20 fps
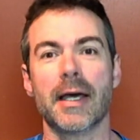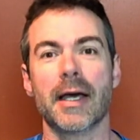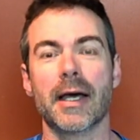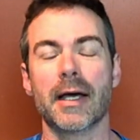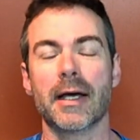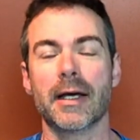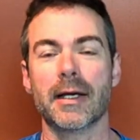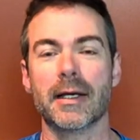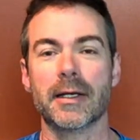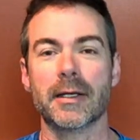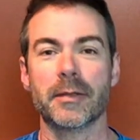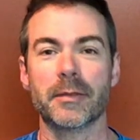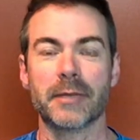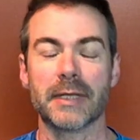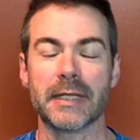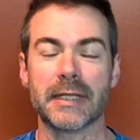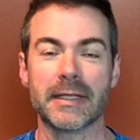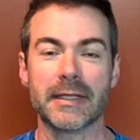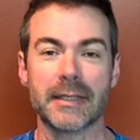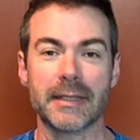
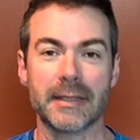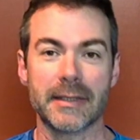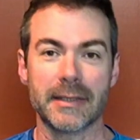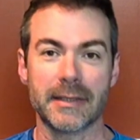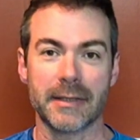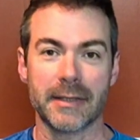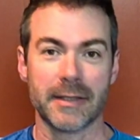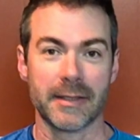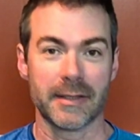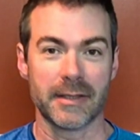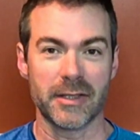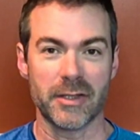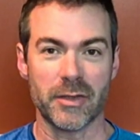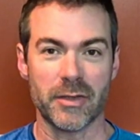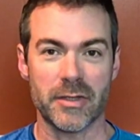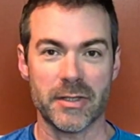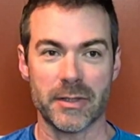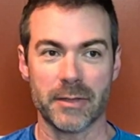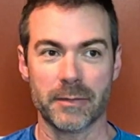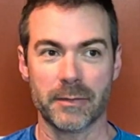and then,
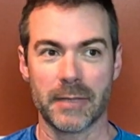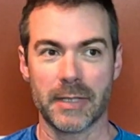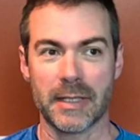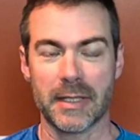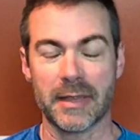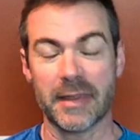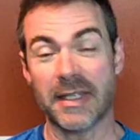some